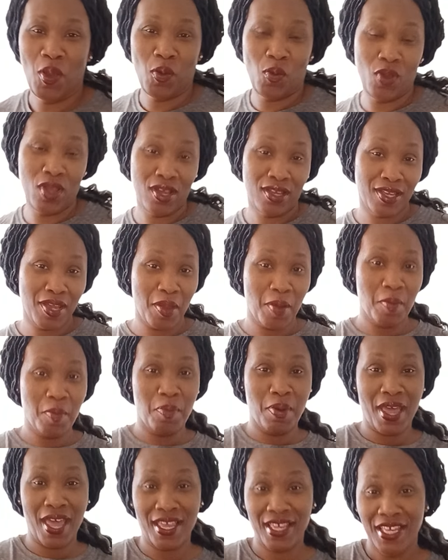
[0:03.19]
Welcome
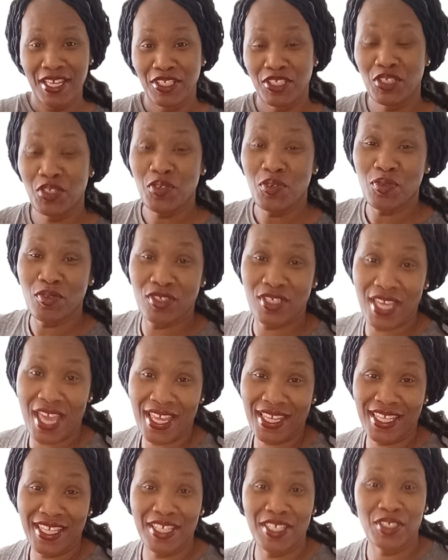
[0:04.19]
back to
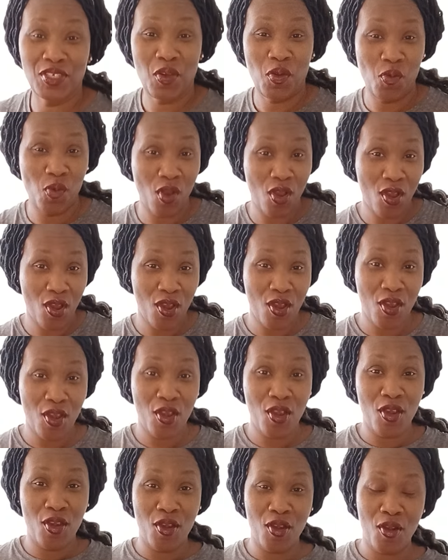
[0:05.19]
Jackie's
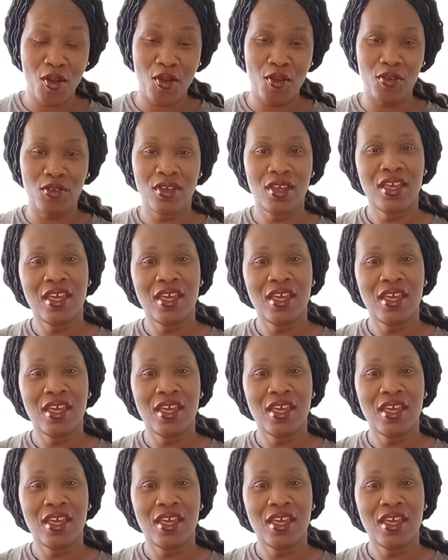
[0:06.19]
World.